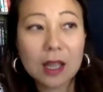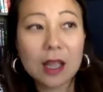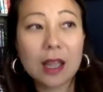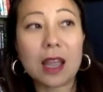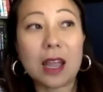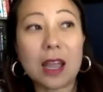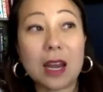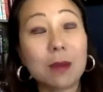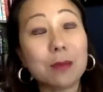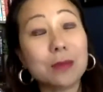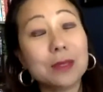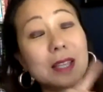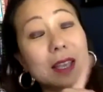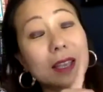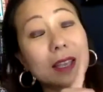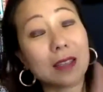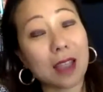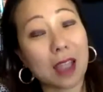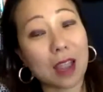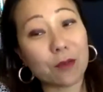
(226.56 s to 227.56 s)
And I'm
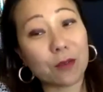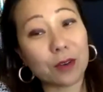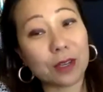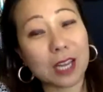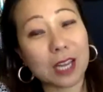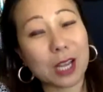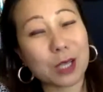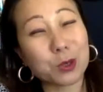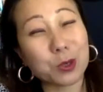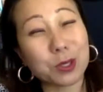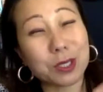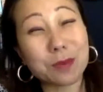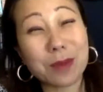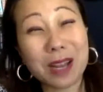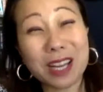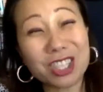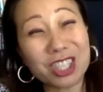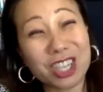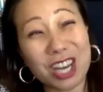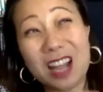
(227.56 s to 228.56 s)
saying every day. So it's my
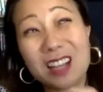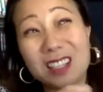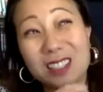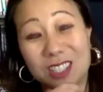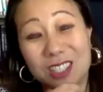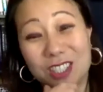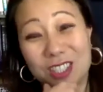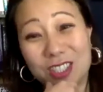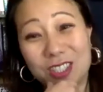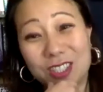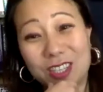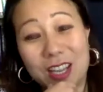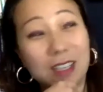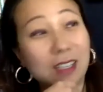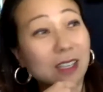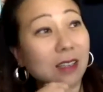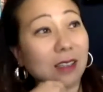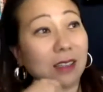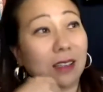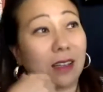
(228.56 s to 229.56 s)
challenge. And
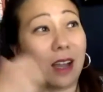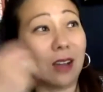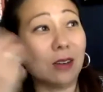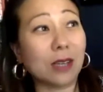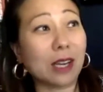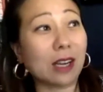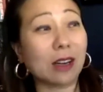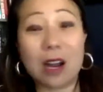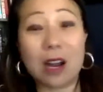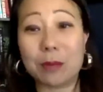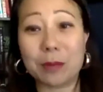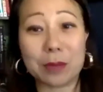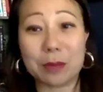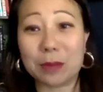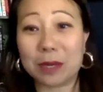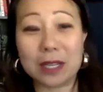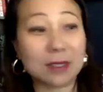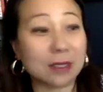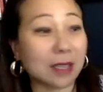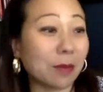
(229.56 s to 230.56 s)
I don't care how many
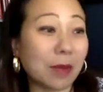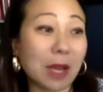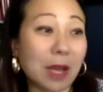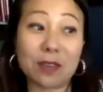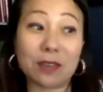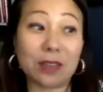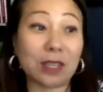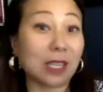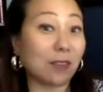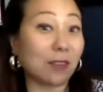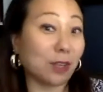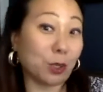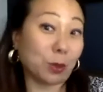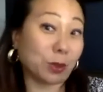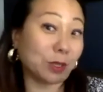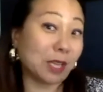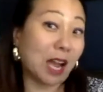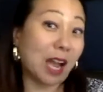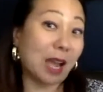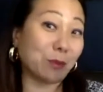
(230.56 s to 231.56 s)
minutes, I'm not even giving you
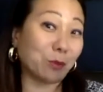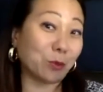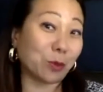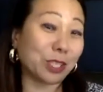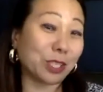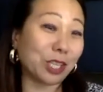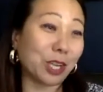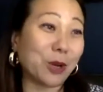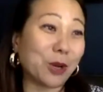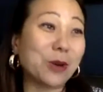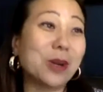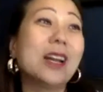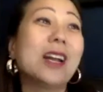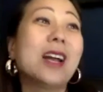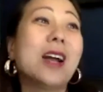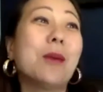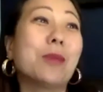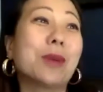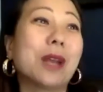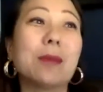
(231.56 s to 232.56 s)
a time window,
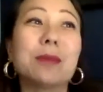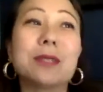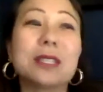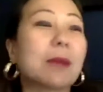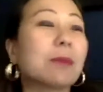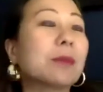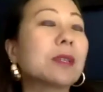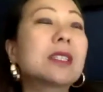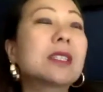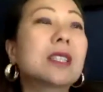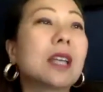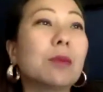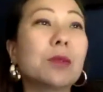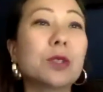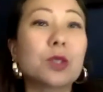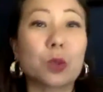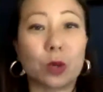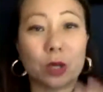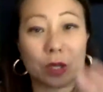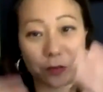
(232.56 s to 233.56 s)
but I'm saying some
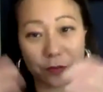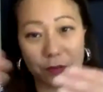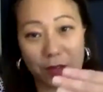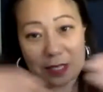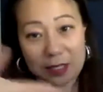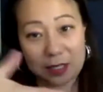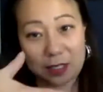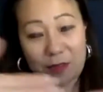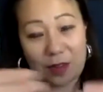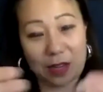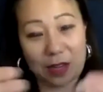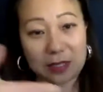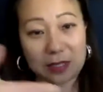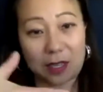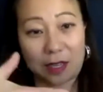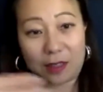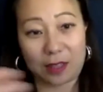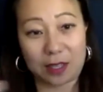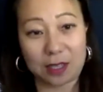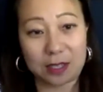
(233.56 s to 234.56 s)
sort of face to face like
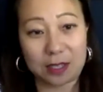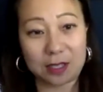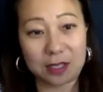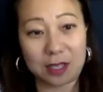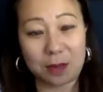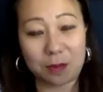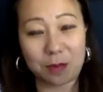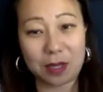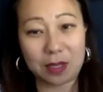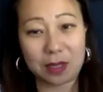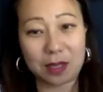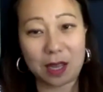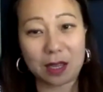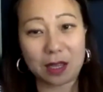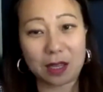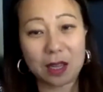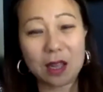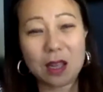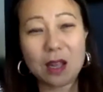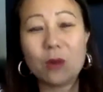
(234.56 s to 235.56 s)
this and being like,
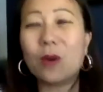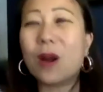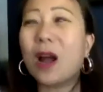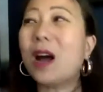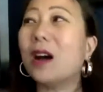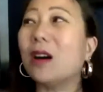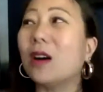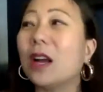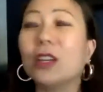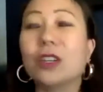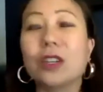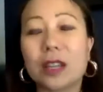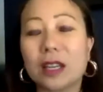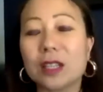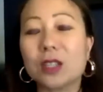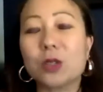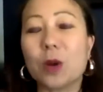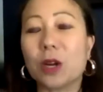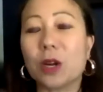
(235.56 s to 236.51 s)
wow. And guess what?